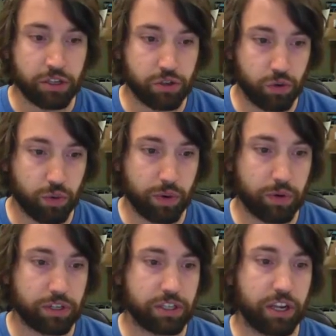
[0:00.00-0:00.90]
So we
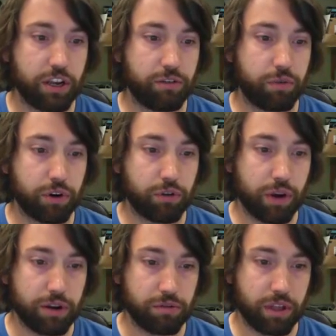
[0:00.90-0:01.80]
want to say if we're
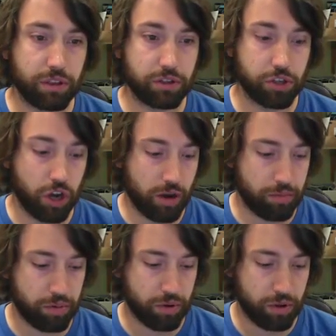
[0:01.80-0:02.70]
greater than the
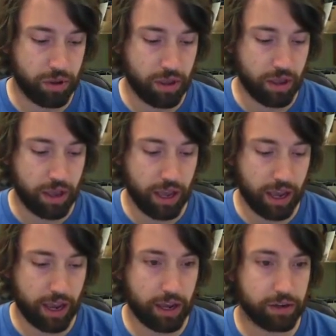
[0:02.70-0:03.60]
top
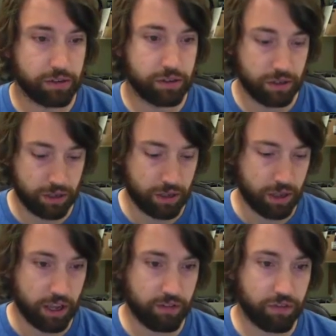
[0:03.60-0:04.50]
and
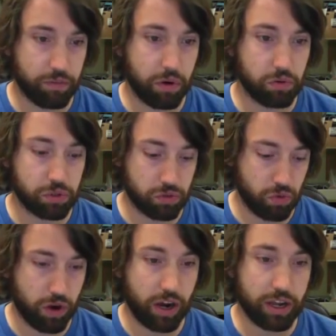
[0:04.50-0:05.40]
if the mouse
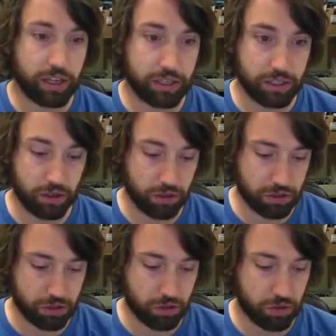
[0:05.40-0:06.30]
y is
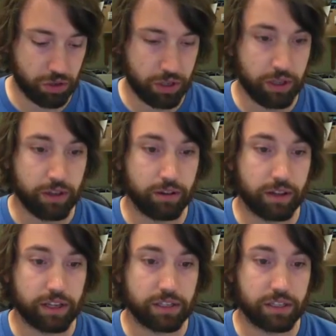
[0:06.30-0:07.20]
also
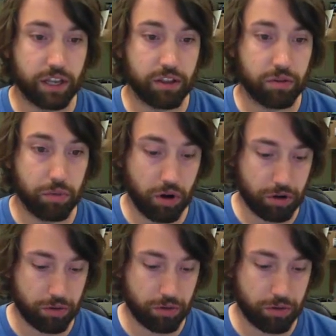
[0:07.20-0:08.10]
less than the
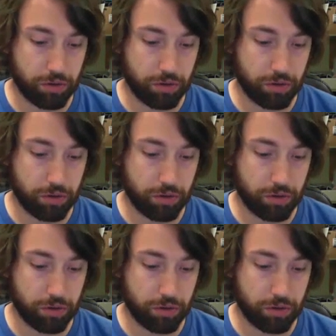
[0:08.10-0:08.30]
bottom.